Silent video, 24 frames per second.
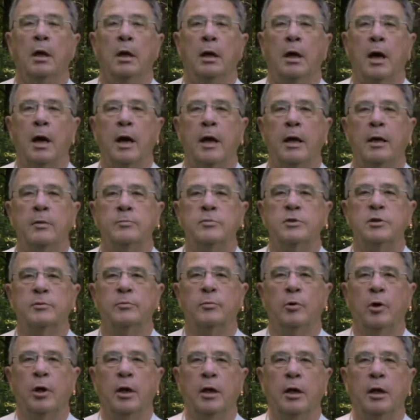Hi, I'm
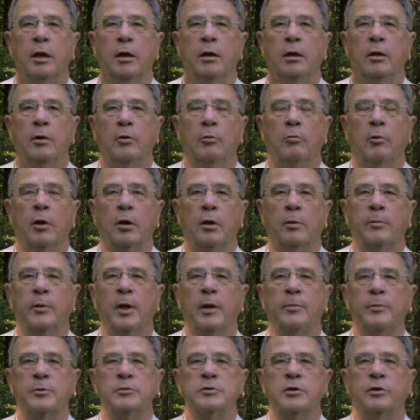Jim Rainey. Welcome
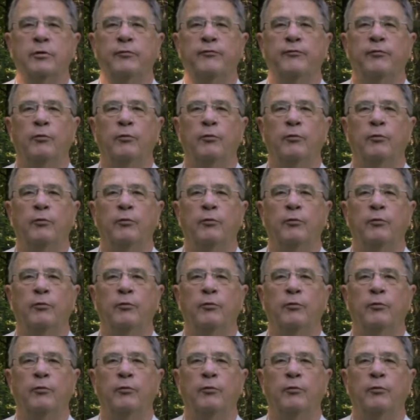to episode